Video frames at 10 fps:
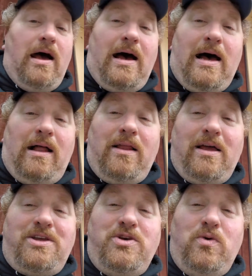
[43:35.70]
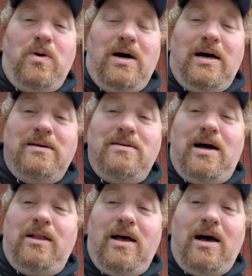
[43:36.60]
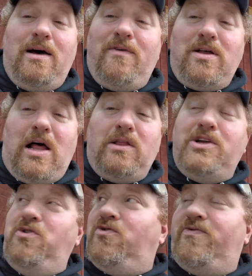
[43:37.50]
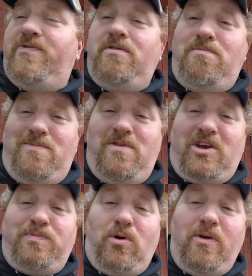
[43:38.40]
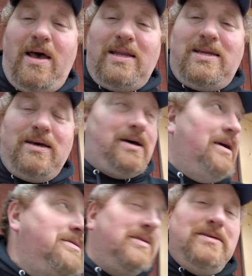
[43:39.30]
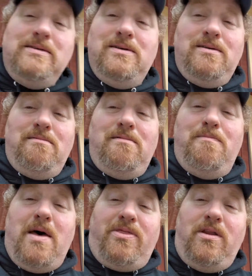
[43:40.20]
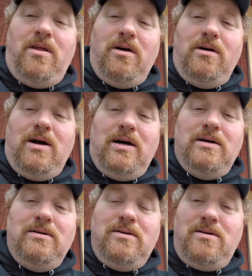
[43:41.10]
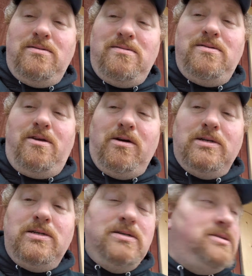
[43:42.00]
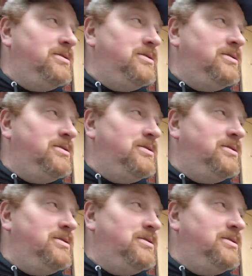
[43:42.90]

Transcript: I'll let you. I'll let you explore that method there, Chris.